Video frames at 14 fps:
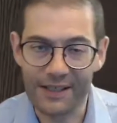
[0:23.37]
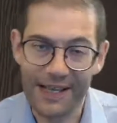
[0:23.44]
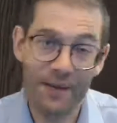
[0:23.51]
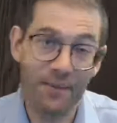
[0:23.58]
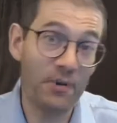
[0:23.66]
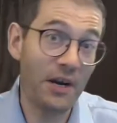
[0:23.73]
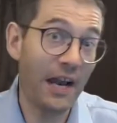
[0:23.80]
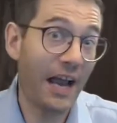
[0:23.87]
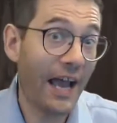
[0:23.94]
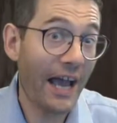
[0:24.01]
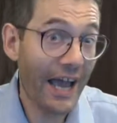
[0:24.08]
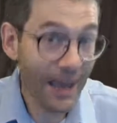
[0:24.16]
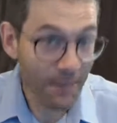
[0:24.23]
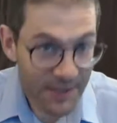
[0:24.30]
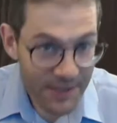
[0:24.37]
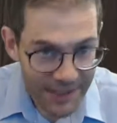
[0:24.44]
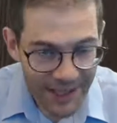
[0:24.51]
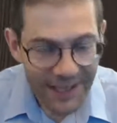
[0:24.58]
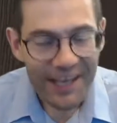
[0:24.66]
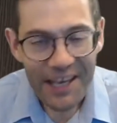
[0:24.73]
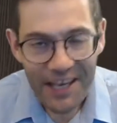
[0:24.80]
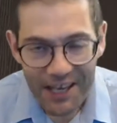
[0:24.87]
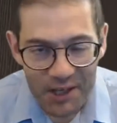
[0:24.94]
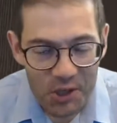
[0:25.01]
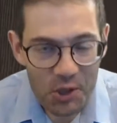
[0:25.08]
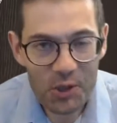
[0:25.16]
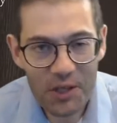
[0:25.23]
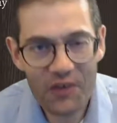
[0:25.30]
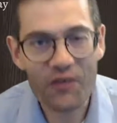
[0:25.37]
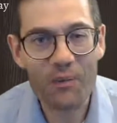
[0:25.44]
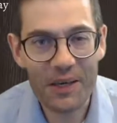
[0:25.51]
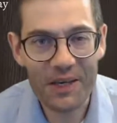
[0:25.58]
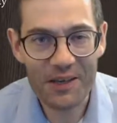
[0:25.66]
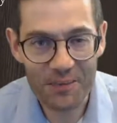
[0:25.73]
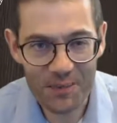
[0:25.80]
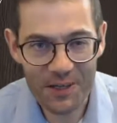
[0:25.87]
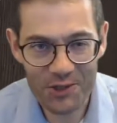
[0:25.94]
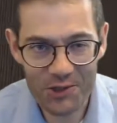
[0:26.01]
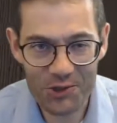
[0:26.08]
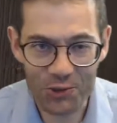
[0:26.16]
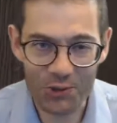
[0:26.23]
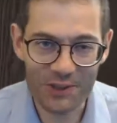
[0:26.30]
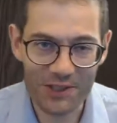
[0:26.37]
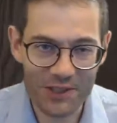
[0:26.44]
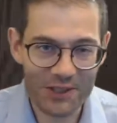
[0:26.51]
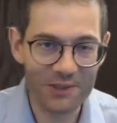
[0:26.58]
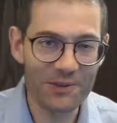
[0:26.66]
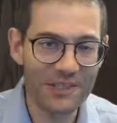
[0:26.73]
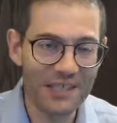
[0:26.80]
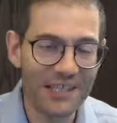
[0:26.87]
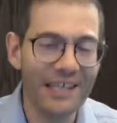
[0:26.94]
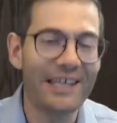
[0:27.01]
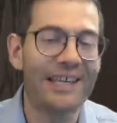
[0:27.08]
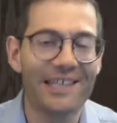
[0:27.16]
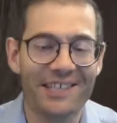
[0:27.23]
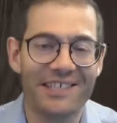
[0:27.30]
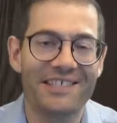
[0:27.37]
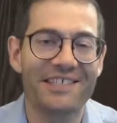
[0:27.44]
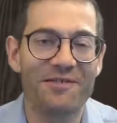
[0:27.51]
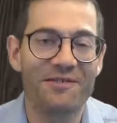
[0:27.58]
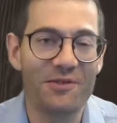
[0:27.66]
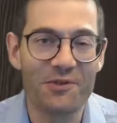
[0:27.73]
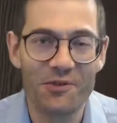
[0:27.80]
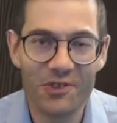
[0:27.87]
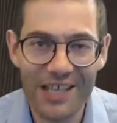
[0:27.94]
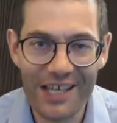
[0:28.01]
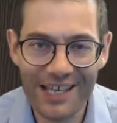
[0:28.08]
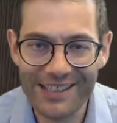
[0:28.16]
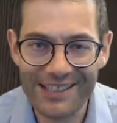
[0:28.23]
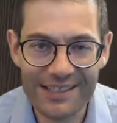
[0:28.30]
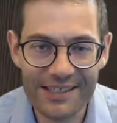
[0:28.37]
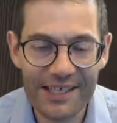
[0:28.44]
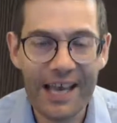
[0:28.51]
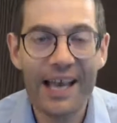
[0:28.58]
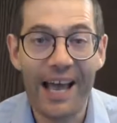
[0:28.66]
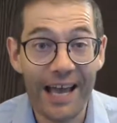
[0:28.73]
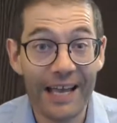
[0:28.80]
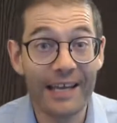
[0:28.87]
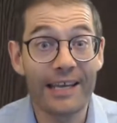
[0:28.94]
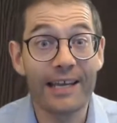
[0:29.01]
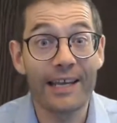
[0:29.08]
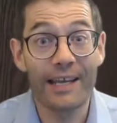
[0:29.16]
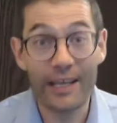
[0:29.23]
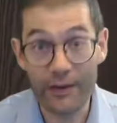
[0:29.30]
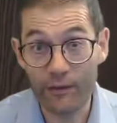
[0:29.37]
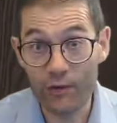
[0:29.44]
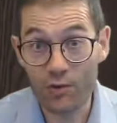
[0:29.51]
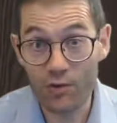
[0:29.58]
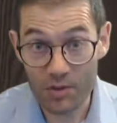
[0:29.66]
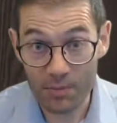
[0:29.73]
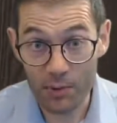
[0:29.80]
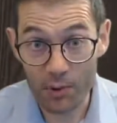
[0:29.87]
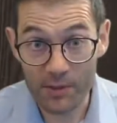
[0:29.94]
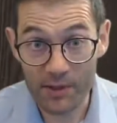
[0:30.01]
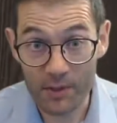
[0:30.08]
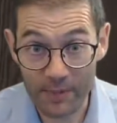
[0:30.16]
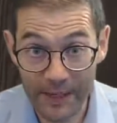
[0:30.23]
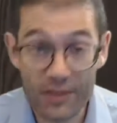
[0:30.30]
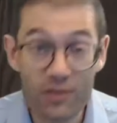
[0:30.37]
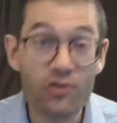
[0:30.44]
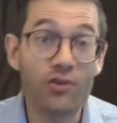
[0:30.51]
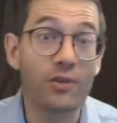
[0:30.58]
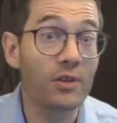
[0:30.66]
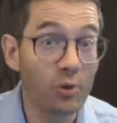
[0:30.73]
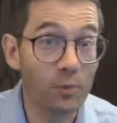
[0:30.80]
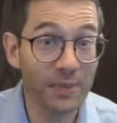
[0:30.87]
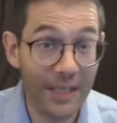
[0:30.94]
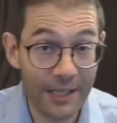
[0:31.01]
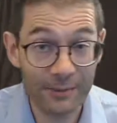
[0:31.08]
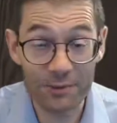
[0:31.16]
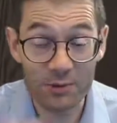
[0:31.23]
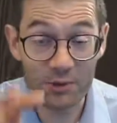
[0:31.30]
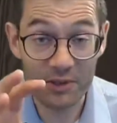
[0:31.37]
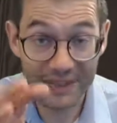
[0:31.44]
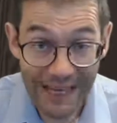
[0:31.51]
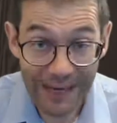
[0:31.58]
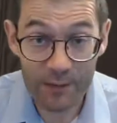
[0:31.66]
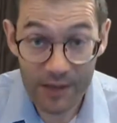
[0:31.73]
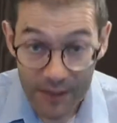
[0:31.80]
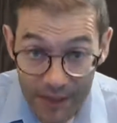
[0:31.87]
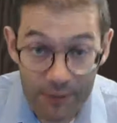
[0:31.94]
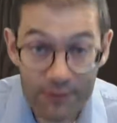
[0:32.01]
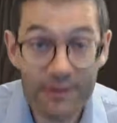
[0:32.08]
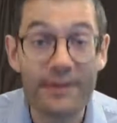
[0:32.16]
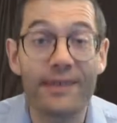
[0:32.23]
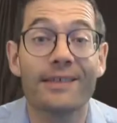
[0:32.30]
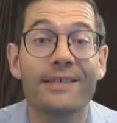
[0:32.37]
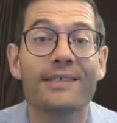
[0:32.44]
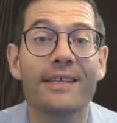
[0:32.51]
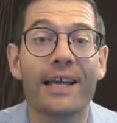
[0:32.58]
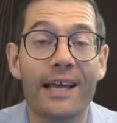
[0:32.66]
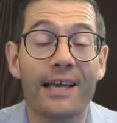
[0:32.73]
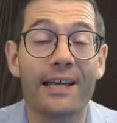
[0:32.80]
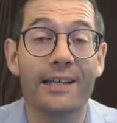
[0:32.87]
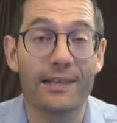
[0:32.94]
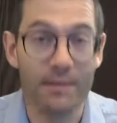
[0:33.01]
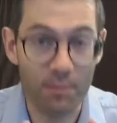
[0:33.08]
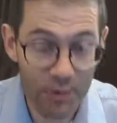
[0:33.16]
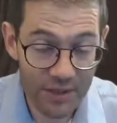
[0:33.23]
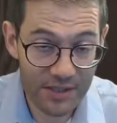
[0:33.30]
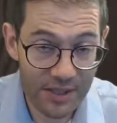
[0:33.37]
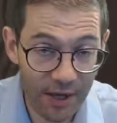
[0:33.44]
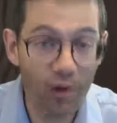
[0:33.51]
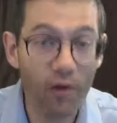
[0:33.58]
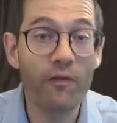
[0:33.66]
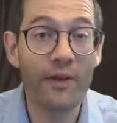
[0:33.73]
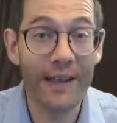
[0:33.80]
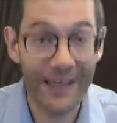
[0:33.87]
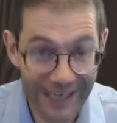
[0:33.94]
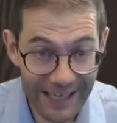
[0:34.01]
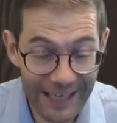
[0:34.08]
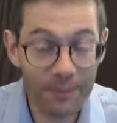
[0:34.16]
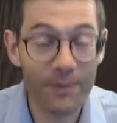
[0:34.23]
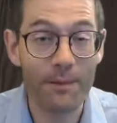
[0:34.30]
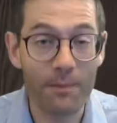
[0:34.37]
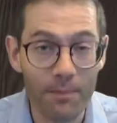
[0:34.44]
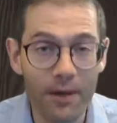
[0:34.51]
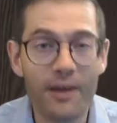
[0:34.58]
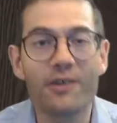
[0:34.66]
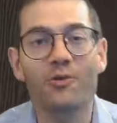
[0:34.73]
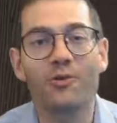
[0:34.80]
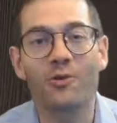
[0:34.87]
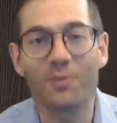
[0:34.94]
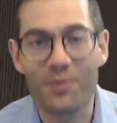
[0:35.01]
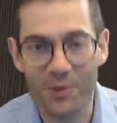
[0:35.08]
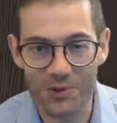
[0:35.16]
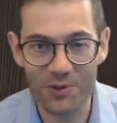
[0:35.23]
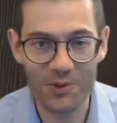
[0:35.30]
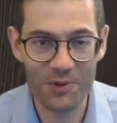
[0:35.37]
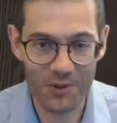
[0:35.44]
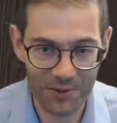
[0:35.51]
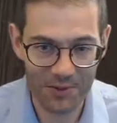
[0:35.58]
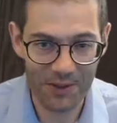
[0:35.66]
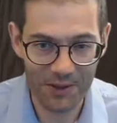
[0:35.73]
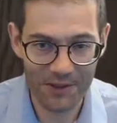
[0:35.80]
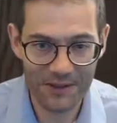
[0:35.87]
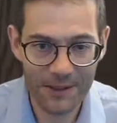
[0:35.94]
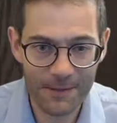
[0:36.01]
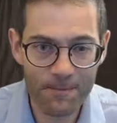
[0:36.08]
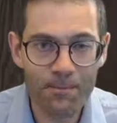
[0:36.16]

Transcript: Now, perhaps it could have been a bit shorter. You'll see it in just a few seconds. And if you support me on Patreon, you'll be able to download this and print it off and keep it by your computer or your monitor.